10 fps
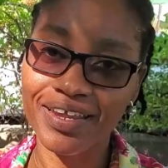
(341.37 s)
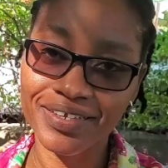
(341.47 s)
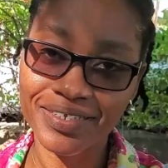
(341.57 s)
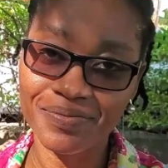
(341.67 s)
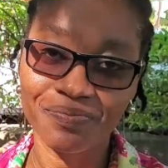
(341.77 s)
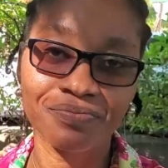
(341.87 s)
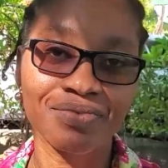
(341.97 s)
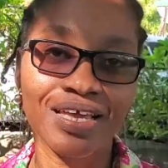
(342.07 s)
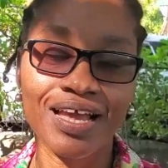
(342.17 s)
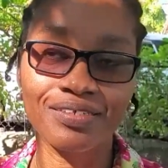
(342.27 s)
it
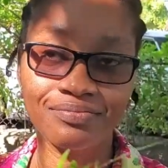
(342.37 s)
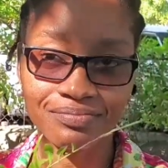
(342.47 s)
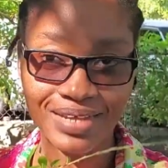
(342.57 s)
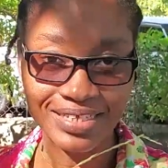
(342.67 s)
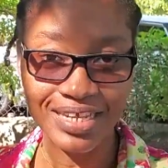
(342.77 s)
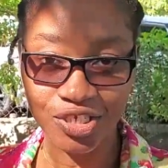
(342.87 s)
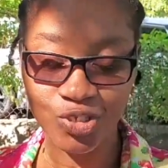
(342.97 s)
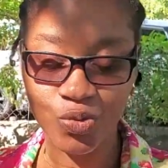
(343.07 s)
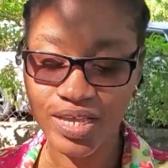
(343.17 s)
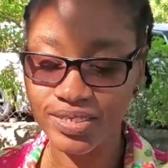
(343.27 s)
can attest
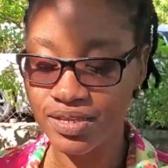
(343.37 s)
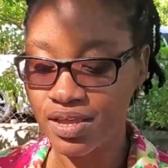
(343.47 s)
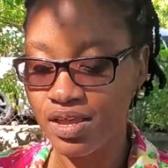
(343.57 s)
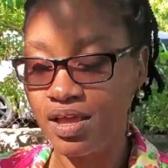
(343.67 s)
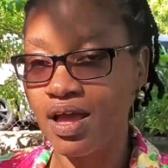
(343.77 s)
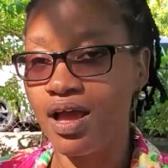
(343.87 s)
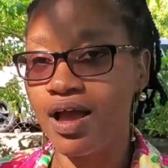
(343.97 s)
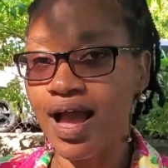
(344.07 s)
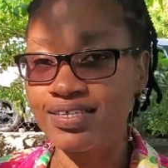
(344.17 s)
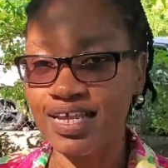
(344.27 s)
to it.
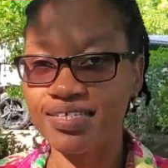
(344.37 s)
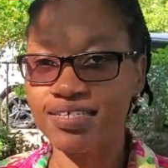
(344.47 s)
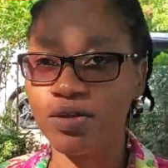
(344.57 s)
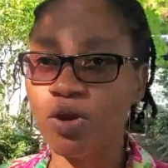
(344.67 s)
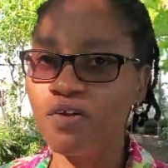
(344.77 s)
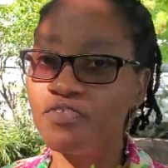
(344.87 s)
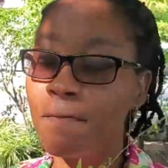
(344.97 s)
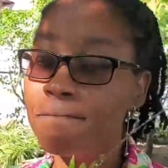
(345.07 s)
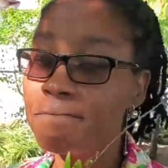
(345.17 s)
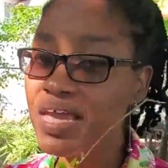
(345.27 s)
As I said, one of the
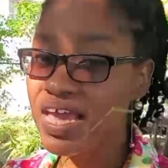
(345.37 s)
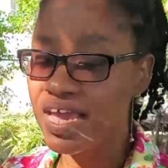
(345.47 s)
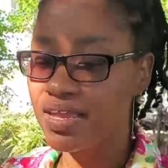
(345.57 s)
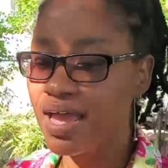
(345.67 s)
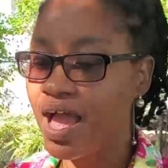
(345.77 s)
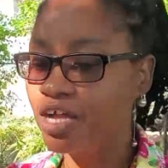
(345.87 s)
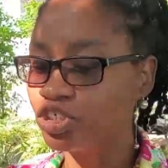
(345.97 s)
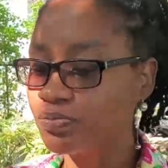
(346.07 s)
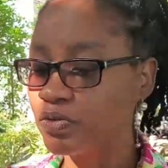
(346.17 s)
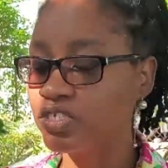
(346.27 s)
main
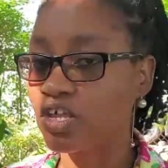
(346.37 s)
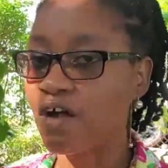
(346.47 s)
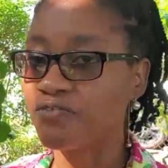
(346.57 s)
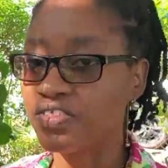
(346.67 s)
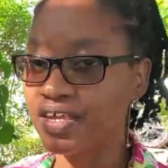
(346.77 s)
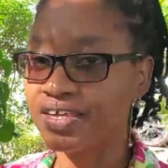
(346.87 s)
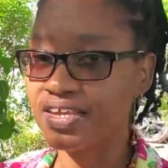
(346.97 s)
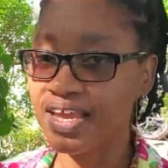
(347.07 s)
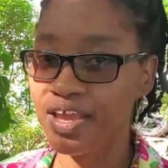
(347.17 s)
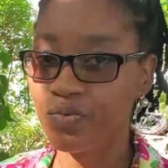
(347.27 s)
attributes of the
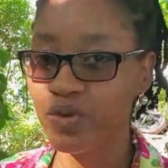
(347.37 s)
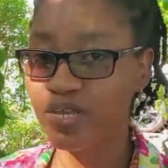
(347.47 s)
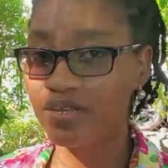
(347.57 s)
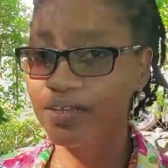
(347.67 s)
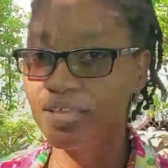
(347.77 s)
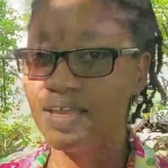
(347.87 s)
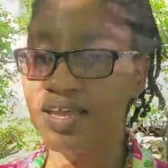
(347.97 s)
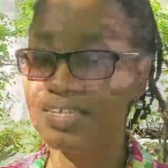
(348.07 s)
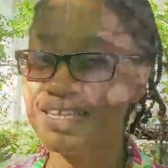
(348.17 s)
Guinea hen weed is